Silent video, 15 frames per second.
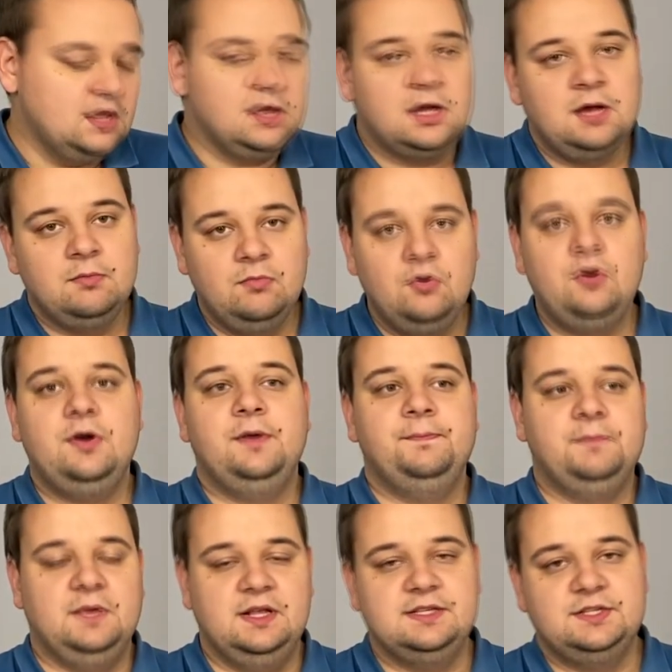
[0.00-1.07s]
more
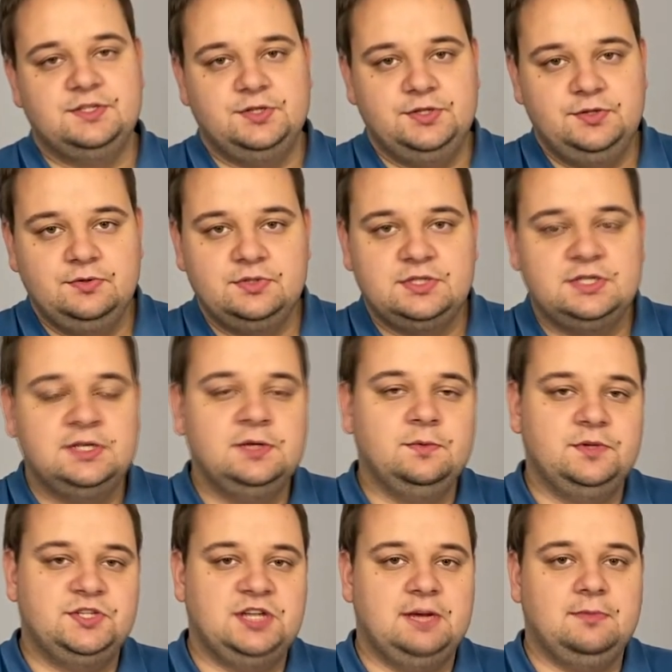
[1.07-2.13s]
easy to use,
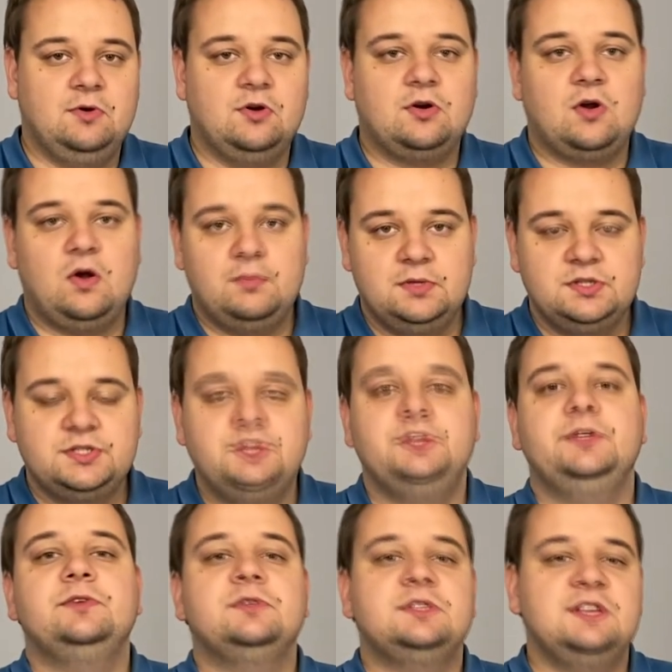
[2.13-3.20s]
which are more common to
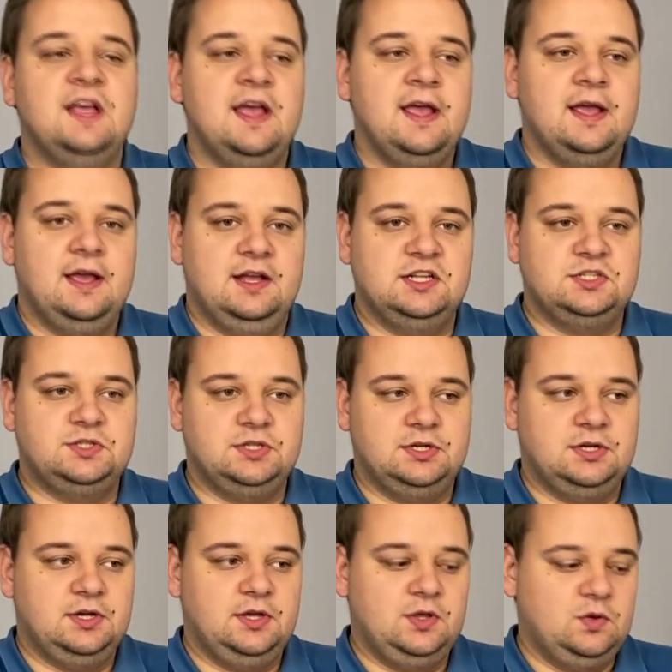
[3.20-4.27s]
use, and
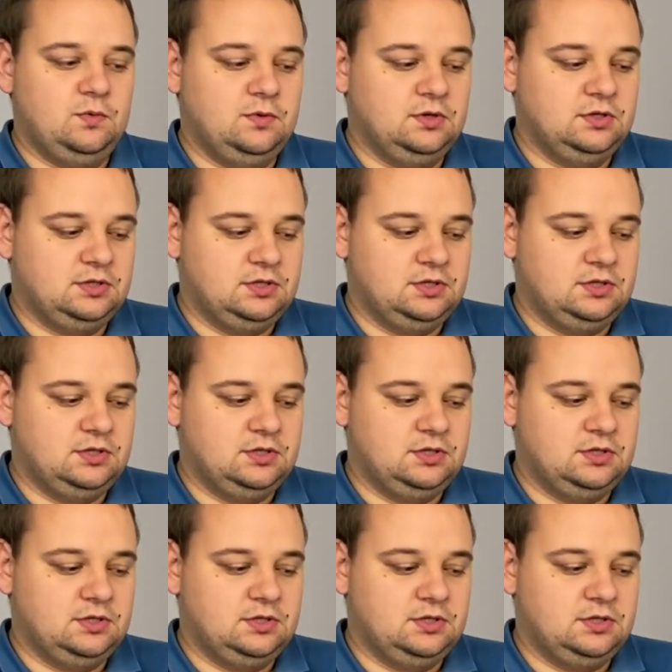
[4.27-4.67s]
you